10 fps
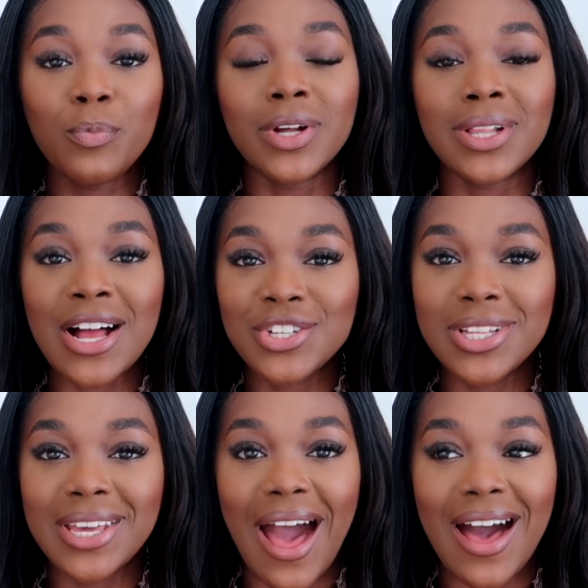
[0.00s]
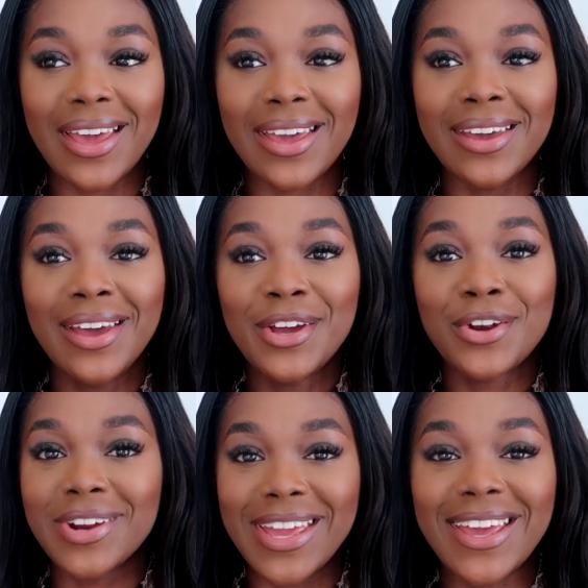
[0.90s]
Well, actually, I
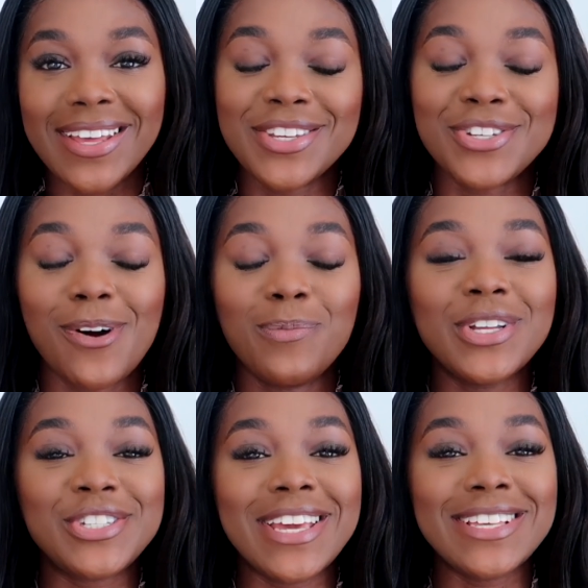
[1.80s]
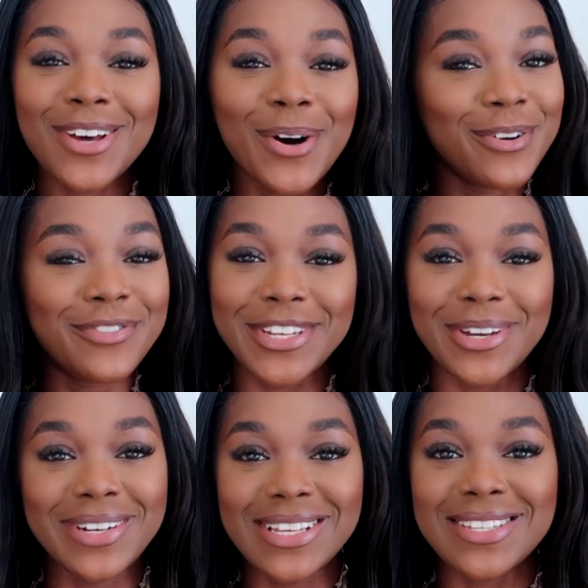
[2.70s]
created the job, which is a whole
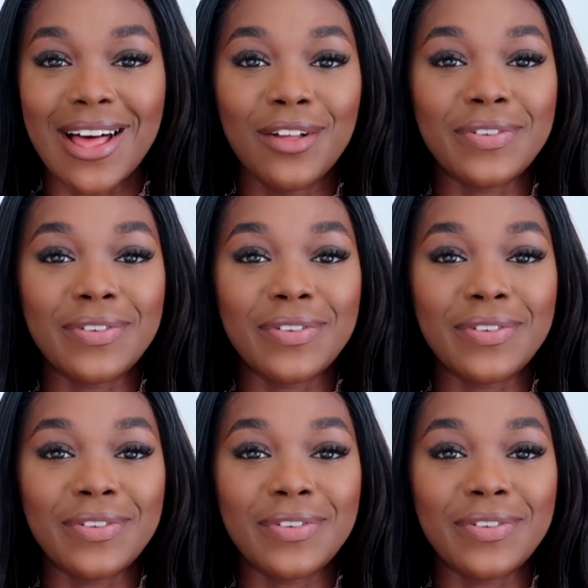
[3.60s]
video in itself.